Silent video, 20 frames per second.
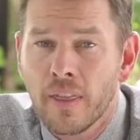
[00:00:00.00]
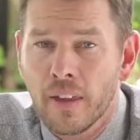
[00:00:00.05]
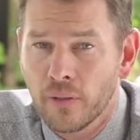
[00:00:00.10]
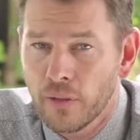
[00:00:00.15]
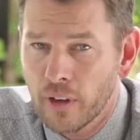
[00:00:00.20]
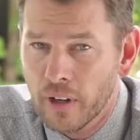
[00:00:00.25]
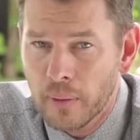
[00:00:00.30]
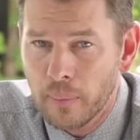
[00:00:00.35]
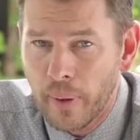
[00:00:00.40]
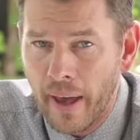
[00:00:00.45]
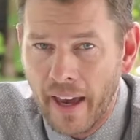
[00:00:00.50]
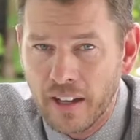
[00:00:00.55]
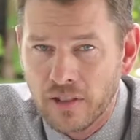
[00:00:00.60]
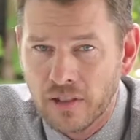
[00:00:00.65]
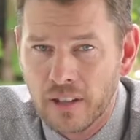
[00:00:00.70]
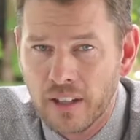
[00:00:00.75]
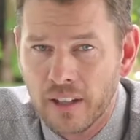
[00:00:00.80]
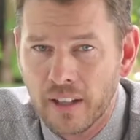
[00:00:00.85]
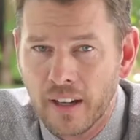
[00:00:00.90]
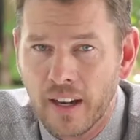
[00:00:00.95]
They're very
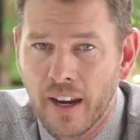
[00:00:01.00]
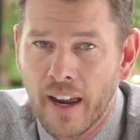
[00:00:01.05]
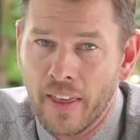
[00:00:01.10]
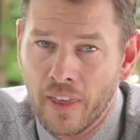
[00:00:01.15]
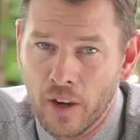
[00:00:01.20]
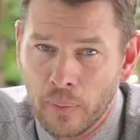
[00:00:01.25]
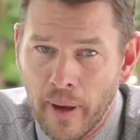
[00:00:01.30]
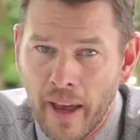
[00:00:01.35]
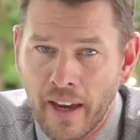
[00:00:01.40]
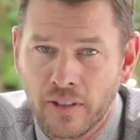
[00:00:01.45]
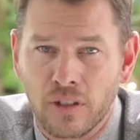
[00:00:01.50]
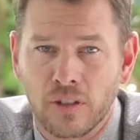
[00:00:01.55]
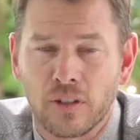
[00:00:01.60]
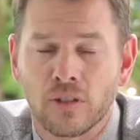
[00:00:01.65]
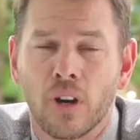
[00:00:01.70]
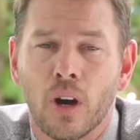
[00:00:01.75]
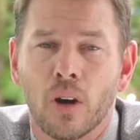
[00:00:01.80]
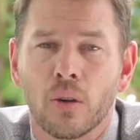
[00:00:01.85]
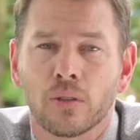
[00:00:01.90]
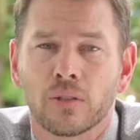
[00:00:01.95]
passionate, and their passion
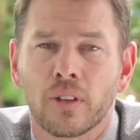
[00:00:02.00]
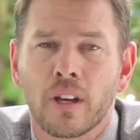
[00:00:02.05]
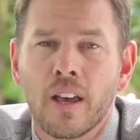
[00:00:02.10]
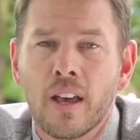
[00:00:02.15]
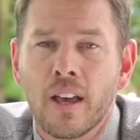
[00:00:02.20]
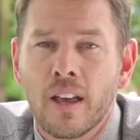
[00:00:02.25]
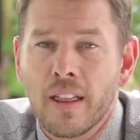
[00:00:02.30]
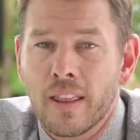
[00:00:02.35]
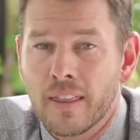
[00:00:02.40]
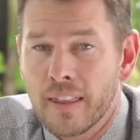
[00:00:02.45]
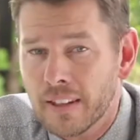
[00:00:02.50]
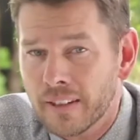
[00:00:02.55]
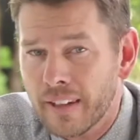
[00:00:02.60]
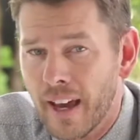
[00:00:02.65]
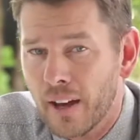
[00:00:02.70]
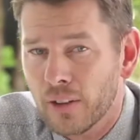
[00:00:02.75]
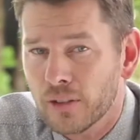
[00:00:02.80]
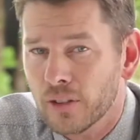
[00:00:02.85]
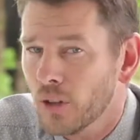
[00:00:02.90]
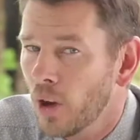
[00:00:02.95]
shows. This
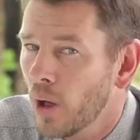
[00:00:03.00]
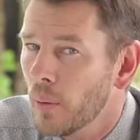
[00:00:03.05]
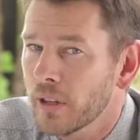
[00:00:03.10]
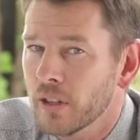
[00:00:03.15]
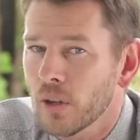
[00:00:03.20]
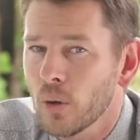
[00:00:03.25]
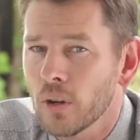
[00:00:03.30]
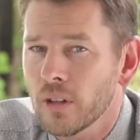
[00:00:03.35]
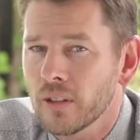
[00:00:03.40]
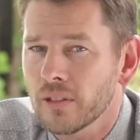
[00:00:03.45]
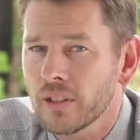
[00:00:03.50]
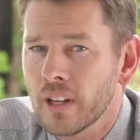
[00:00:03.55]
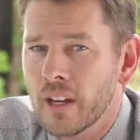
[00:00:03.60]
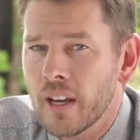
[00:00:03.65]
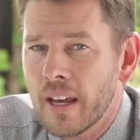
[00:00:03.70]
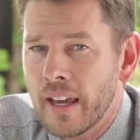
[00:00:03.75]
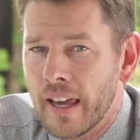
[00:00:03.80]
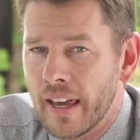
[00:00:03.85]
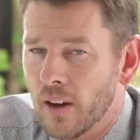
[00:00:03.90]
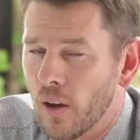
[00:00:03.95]
house could all be yours.
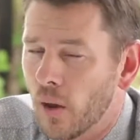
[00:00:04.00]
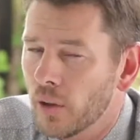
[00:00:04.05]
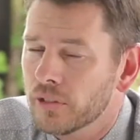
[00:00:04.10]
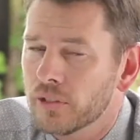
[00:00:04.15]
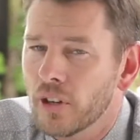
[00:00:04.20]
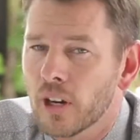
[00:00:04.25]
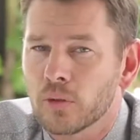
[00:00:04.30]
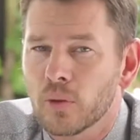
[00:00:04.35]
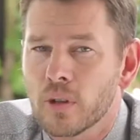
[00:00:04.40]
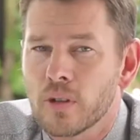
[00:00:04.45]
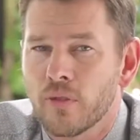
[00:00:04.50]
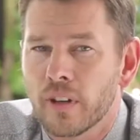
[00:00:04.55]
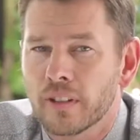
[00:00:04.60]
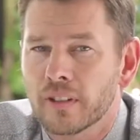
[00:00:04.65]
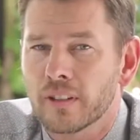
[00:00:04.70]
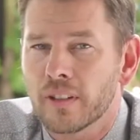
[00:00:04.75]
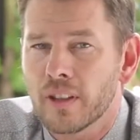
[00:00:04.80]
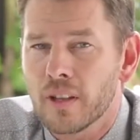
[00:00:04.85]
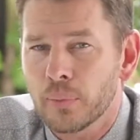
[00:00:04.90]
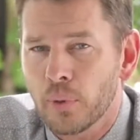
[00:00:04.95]
It all starts with a
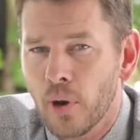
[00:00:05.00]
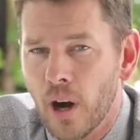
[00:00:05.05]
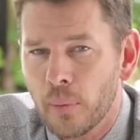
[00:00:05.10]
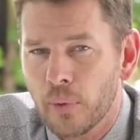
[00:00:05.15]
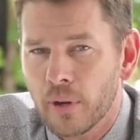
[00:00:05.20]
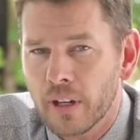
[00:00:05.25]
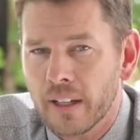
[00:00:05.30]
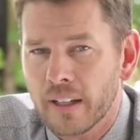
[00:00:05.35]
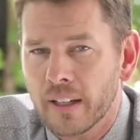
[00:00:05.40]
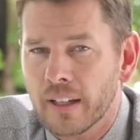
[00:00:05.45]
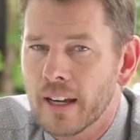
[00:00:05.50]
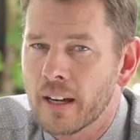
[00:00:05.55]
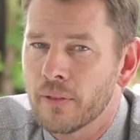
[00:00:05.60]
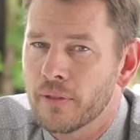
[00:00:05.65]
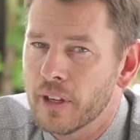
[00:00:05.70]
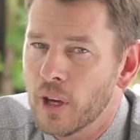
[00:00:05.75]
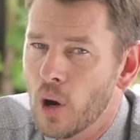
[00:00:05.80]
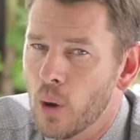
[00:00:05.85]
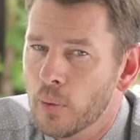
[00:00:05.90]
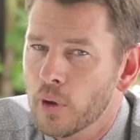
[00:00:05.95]
visit to the property.
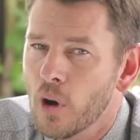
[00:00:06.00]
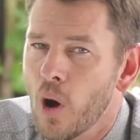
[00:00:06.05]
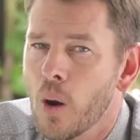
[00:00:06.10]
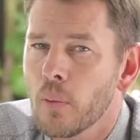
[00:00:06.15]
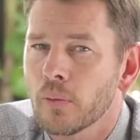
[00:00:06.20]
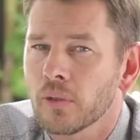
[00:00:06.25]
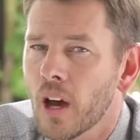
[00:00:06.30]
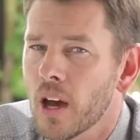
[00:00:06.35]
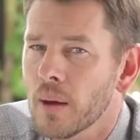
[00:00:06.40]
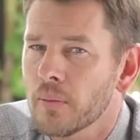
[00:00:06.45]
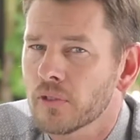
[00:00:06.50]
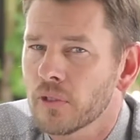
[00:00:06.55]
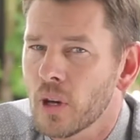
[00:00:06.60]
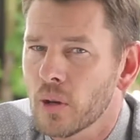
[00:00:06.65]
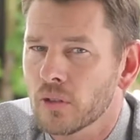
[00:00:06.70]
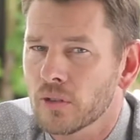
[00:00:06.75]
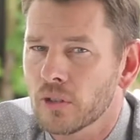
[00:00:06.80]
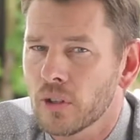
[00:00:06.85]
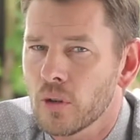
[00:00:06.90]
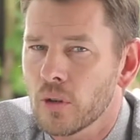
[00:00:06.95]
If the open home times
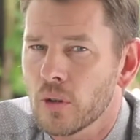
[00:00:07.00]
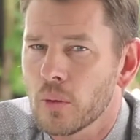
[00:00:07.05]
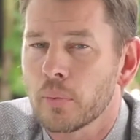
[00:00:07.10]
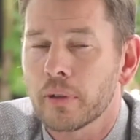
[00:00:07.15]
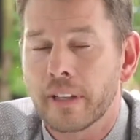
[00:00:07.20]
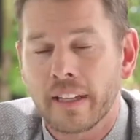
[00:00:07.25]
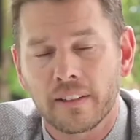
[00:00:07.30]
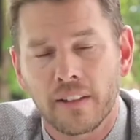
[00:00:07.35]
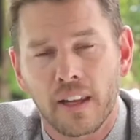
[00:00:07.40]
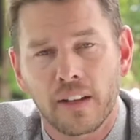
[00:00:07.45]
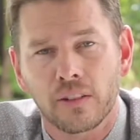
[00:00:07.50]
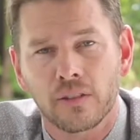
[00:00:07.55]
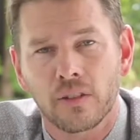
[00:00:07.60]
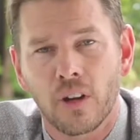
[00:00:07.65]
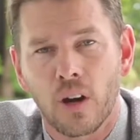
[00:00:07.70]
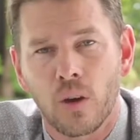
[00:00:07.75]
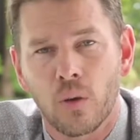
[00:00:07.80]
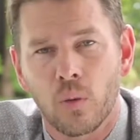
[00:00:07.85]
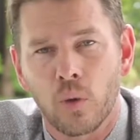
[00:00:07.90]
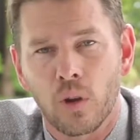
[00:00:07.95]
don't suit, please let us
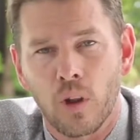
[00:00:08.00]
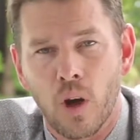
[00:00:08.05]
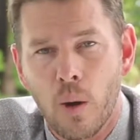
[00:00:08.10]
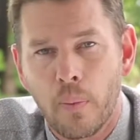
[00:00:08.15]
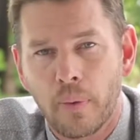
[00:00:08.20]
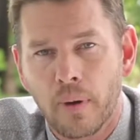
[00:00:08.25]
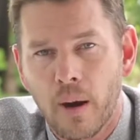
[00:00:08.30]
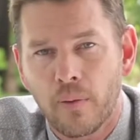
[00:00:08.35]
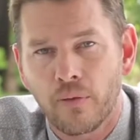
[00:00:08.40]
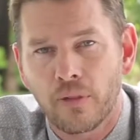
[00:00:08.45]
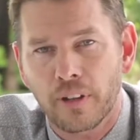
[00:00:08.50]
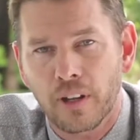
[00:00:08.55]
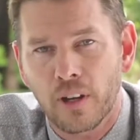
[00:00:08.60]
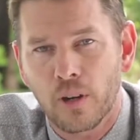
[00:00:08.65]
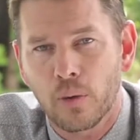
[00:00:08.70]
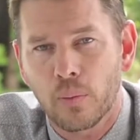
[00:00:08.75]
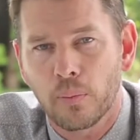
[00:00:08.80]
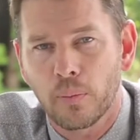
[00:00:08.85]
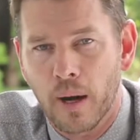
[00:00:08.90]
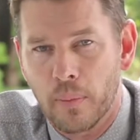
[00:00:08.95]
know. We'll open up for
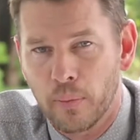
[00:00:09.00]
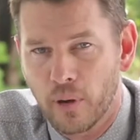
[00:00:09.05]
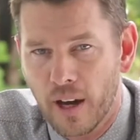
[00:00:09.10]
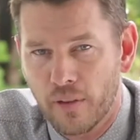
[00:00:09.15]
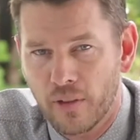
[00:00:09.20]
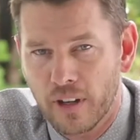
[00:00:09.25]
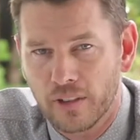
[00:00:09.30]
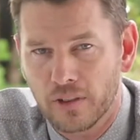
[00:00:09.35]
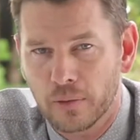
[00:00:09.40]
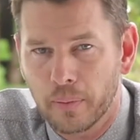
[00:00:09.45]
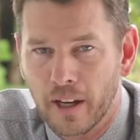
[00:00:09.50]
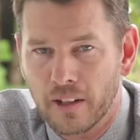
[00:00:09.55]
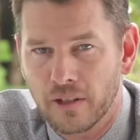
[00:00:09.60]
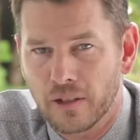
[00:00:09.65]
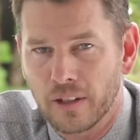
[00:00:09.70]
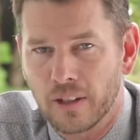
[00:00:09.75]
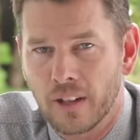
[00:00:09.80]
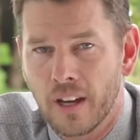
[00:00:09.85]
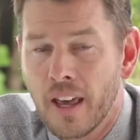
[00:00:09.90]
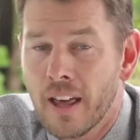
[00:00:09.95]
you by private
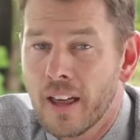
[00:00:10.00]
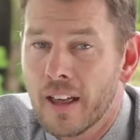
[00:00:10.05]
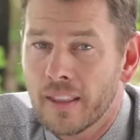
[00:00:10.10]
inspection.